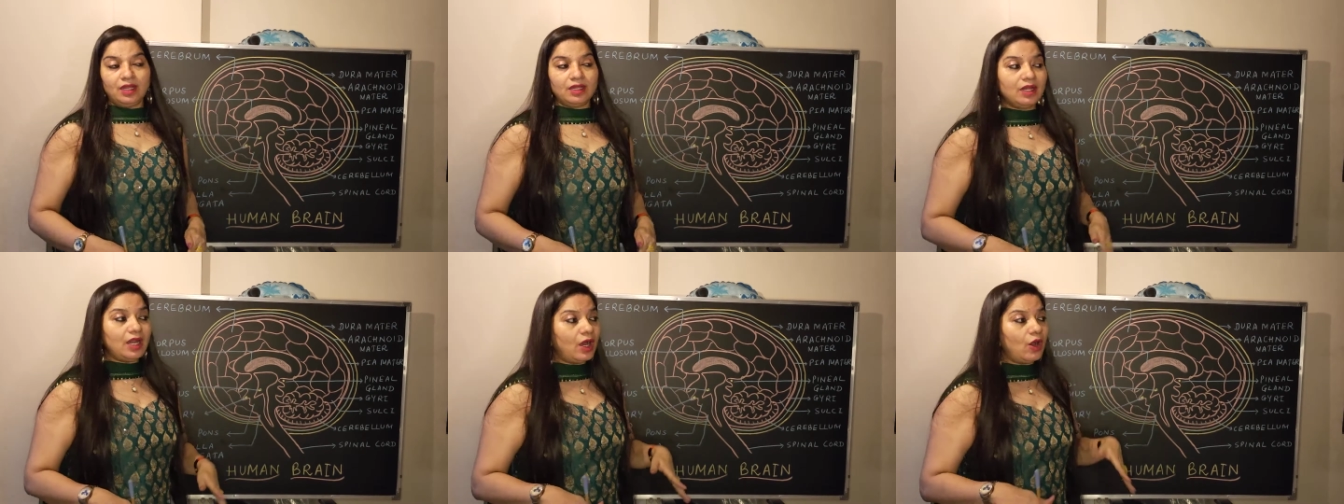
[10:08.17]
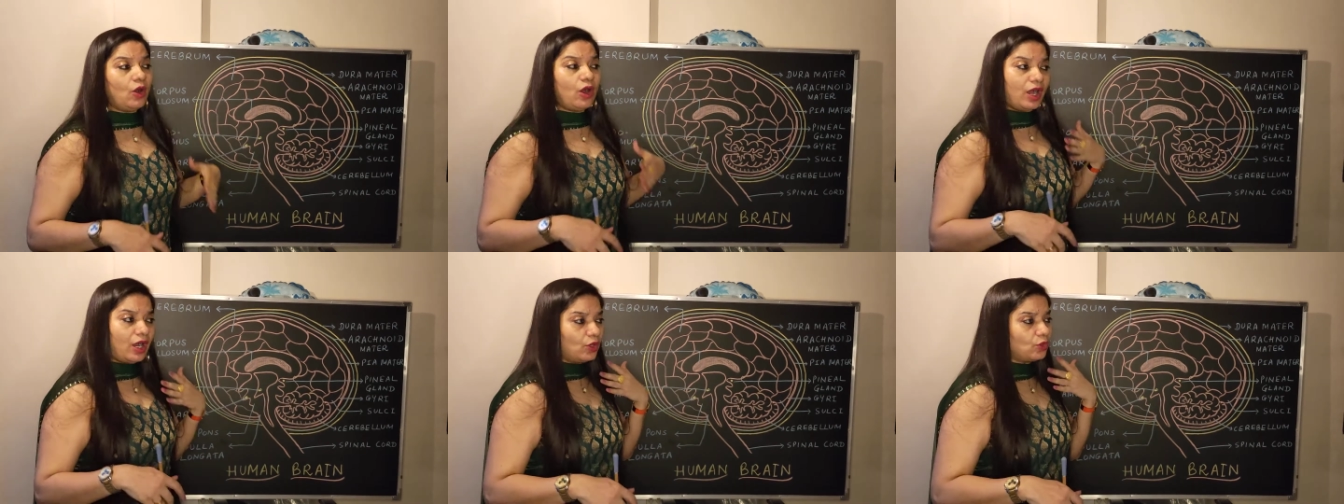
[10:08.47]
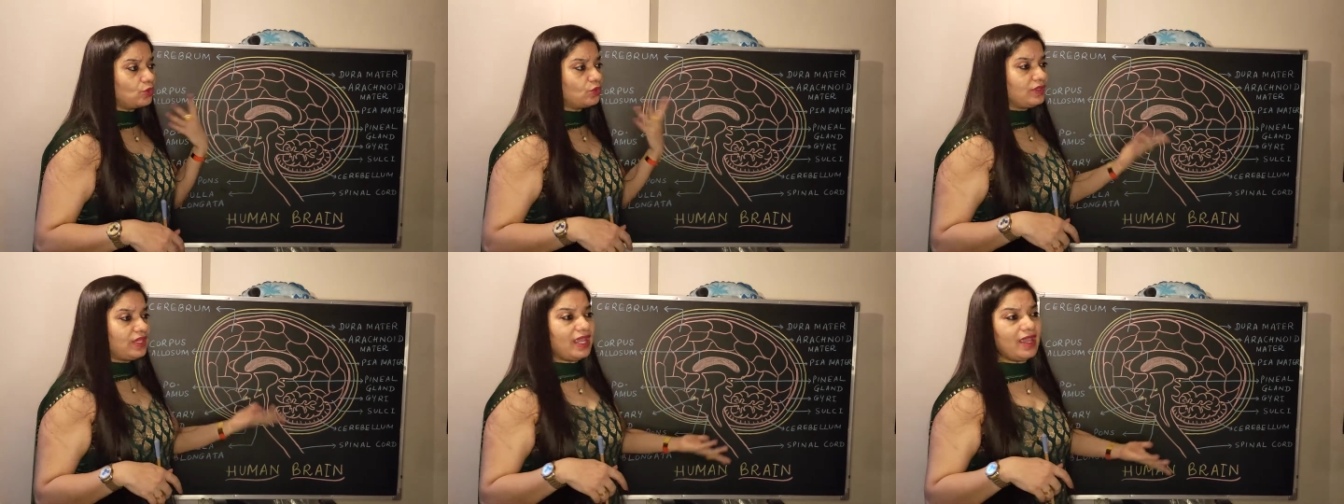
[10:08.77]
Now,
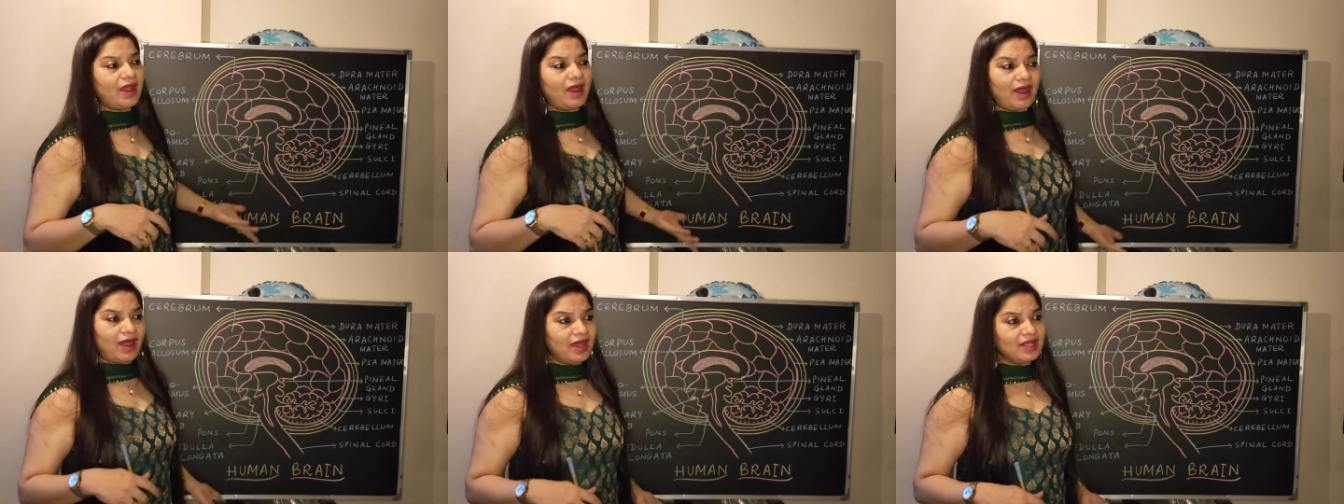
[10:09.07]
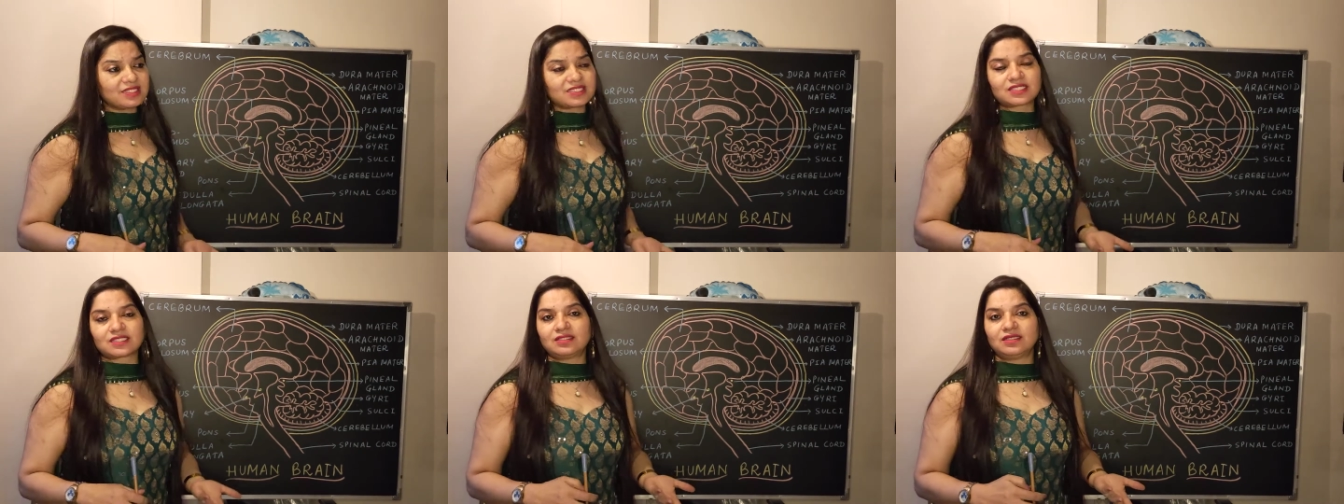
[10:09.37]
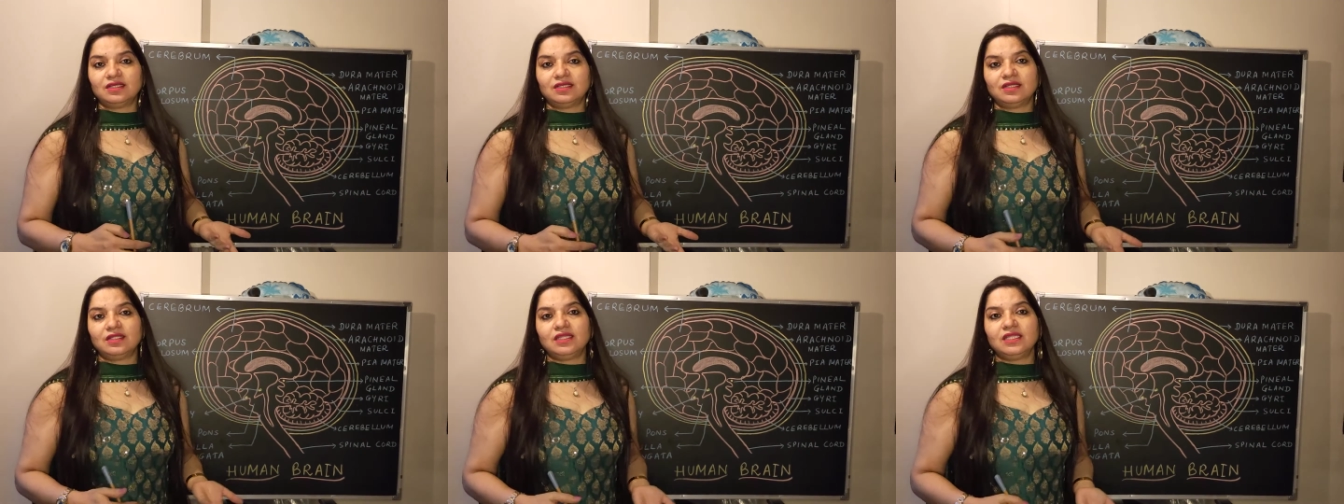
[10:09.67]
how do they ask
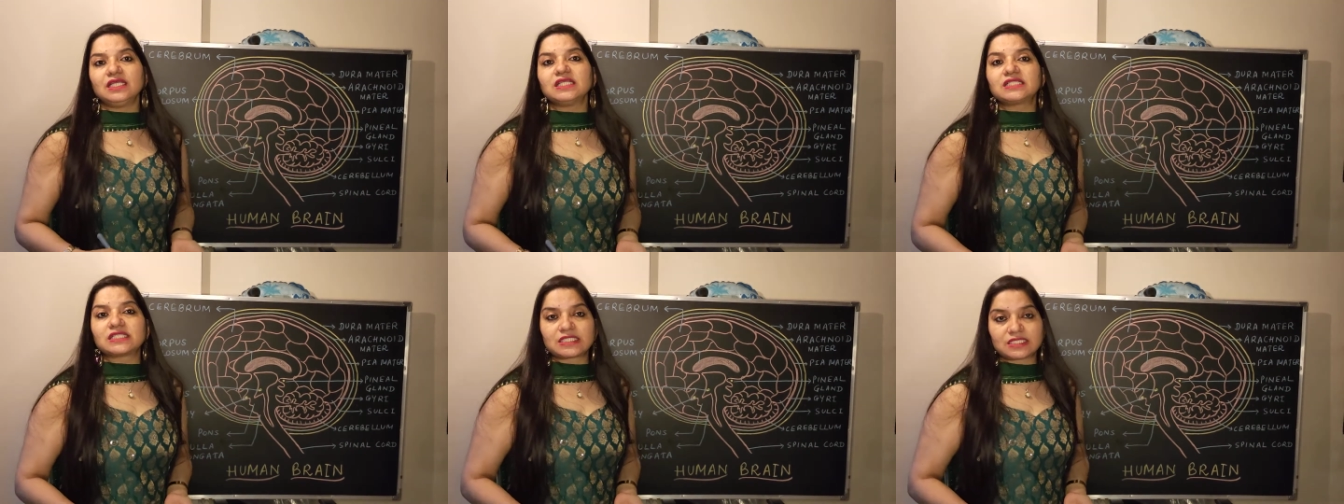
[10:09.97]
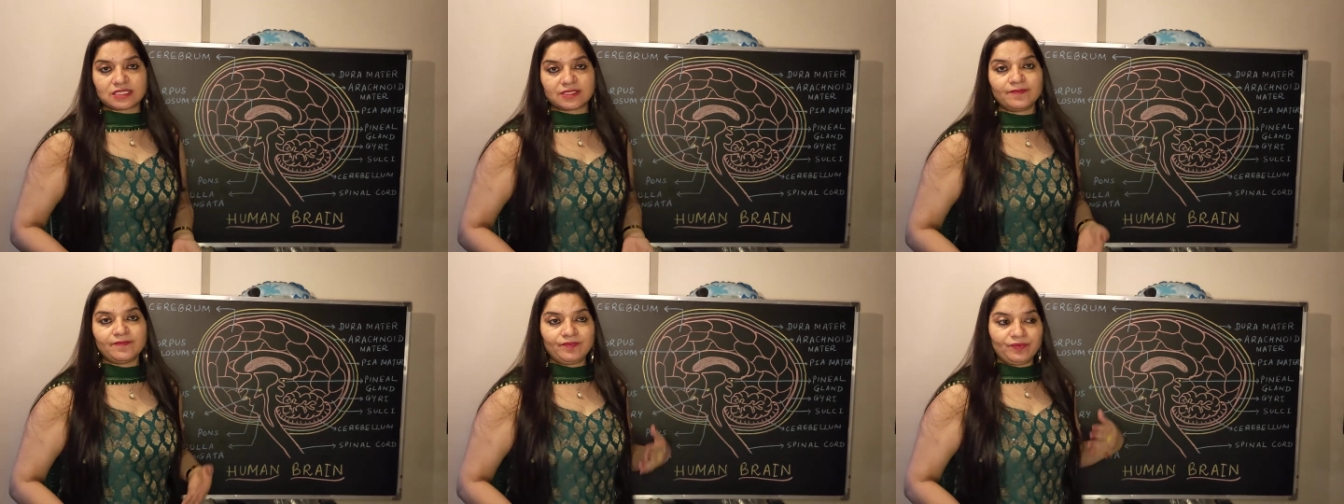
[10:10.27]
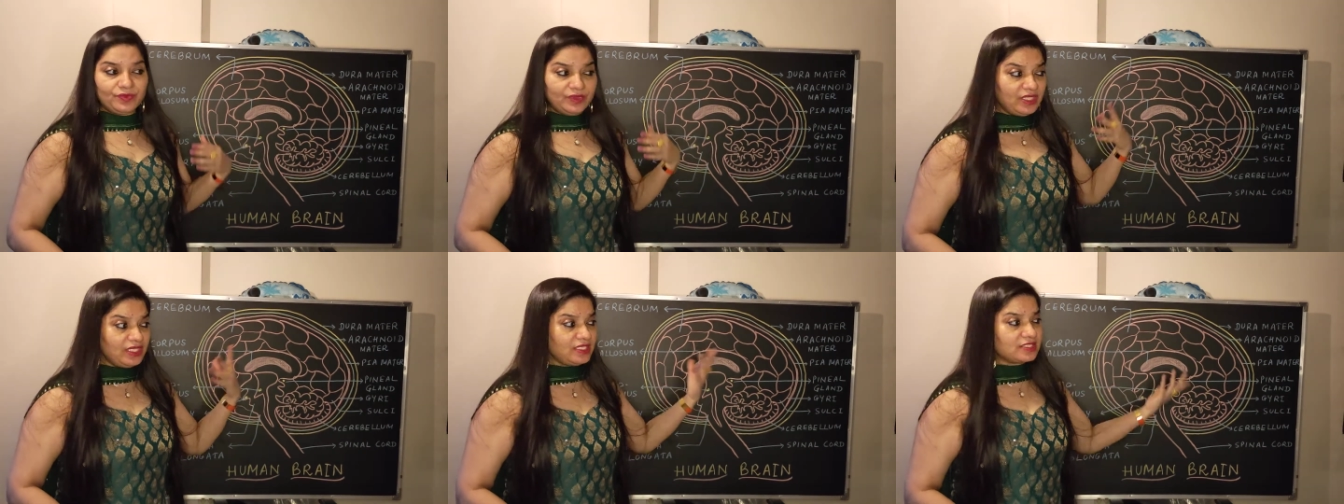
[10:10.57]

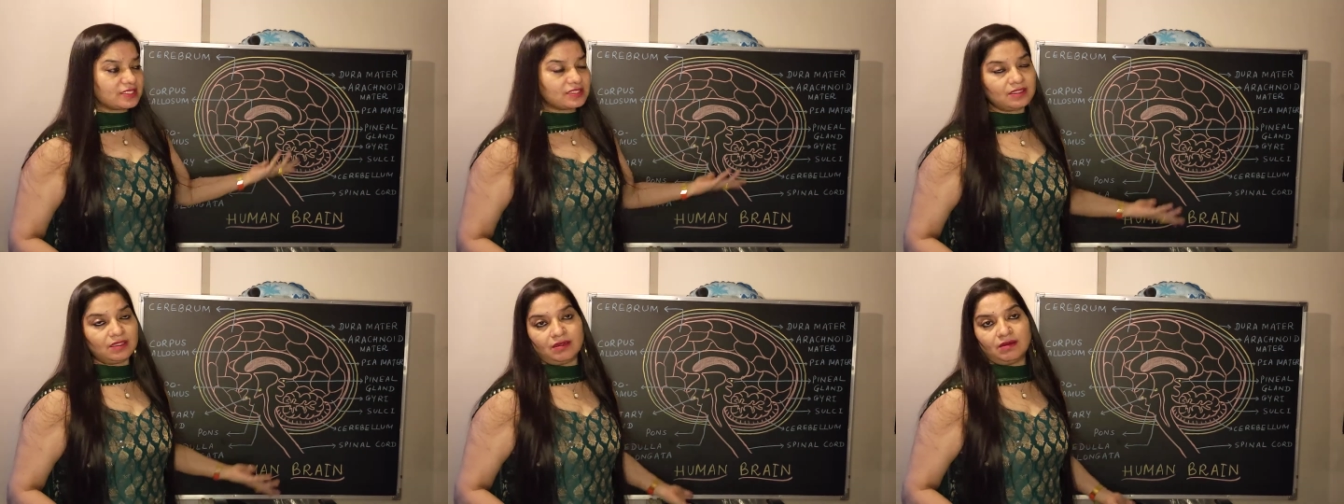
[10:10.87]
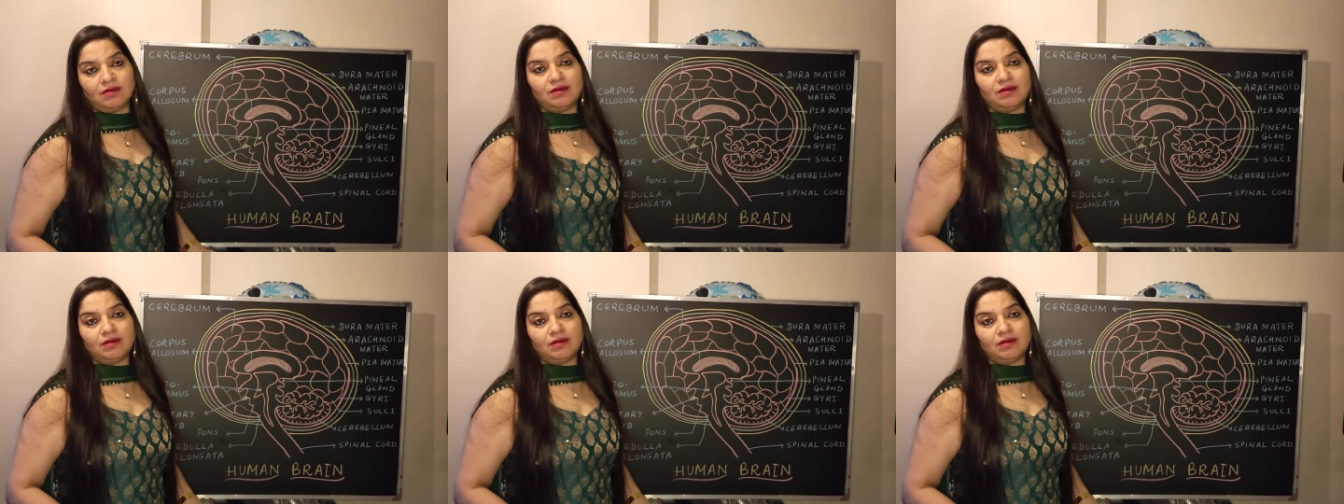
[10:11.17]
these